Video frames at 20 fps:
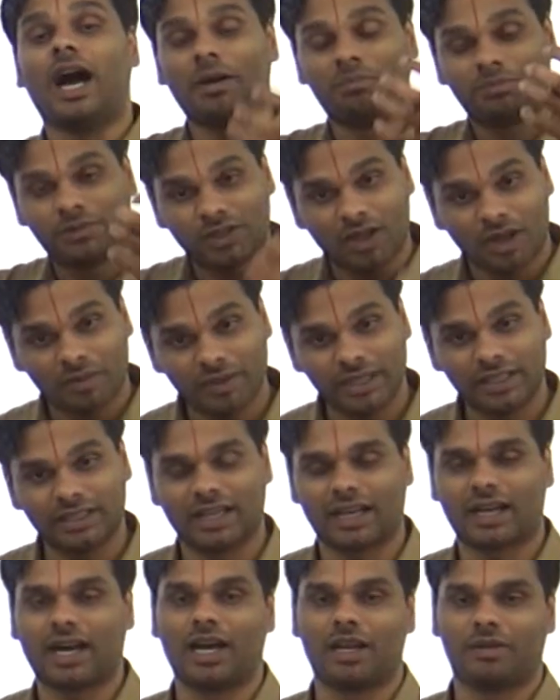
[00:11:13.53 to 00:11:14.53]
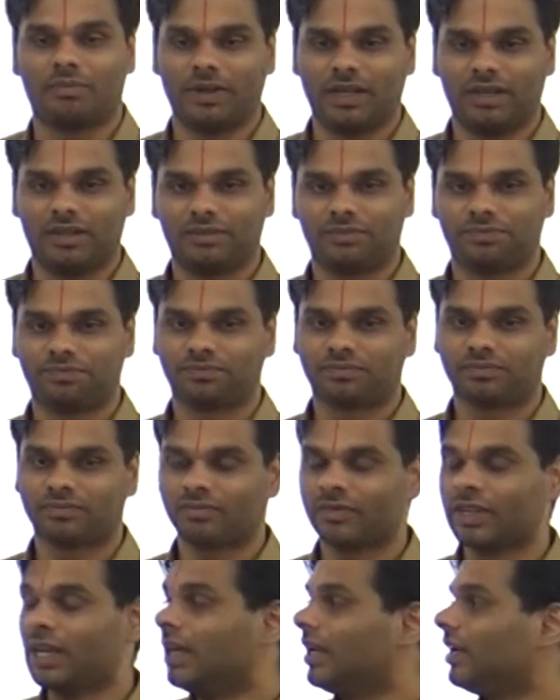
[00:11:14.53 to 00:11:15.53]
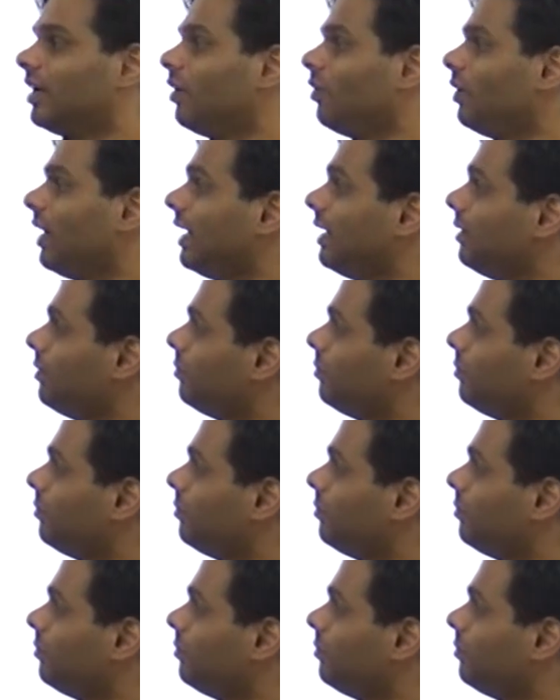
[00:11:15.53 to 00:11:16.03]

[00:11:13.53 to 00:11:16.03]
absorbing the carbon. Now,